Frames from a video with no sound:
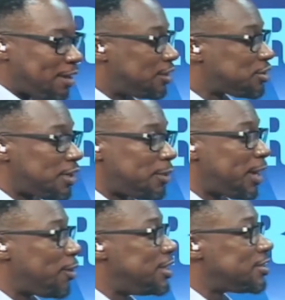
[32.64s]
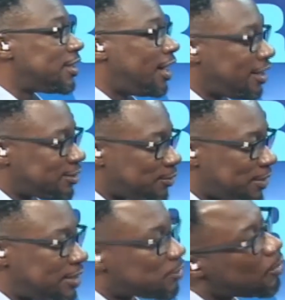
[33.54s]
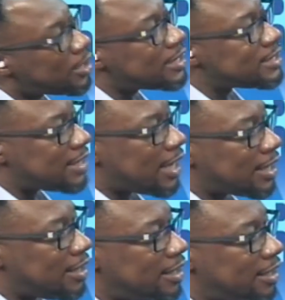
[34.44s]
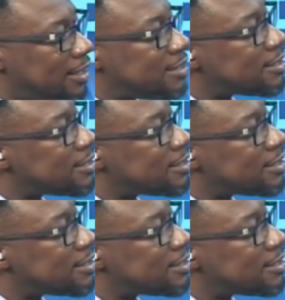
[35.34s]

straight away, going into the heart of it, what exactly is